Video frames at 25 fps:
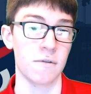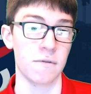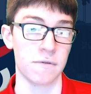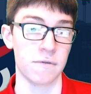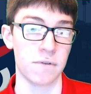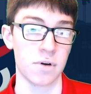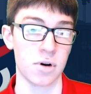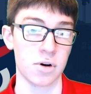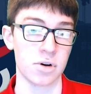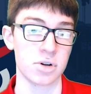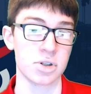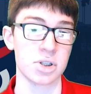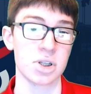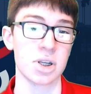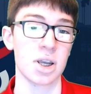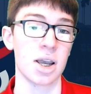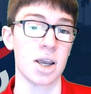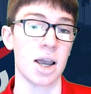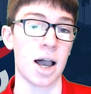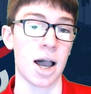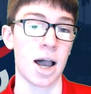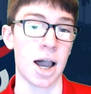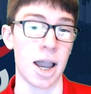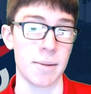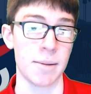First,
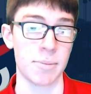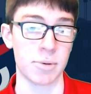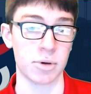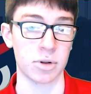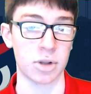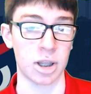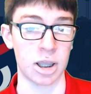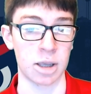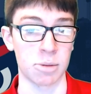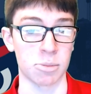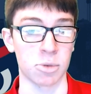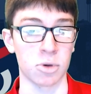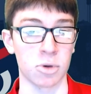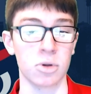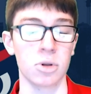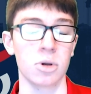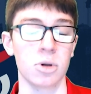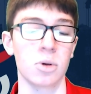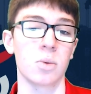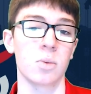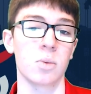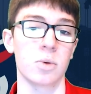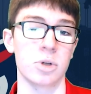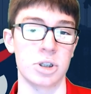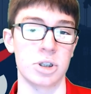hyperlabel
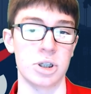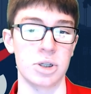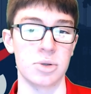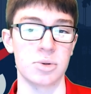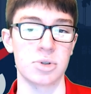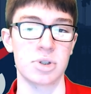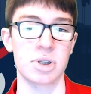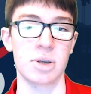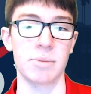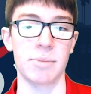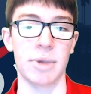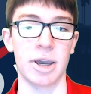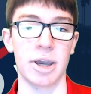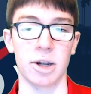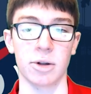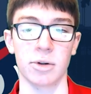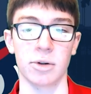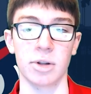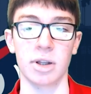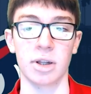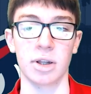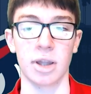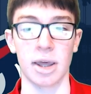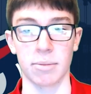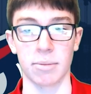was used to
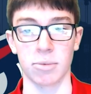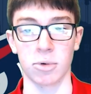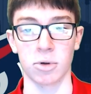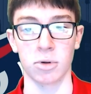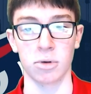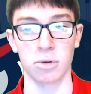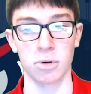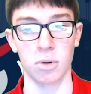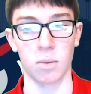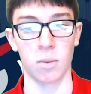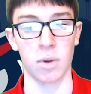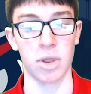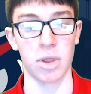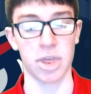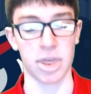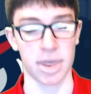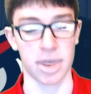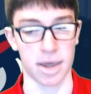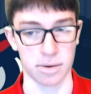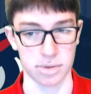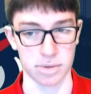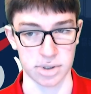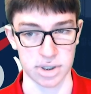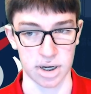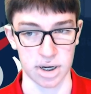manually label
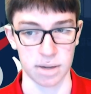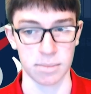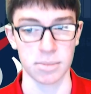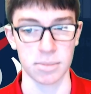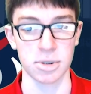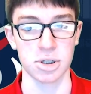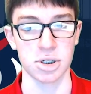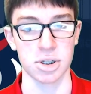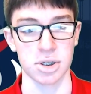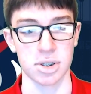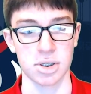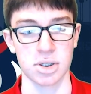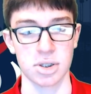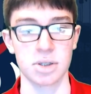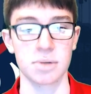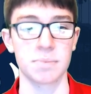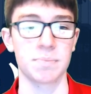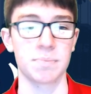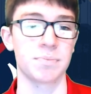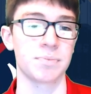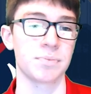1,000 images.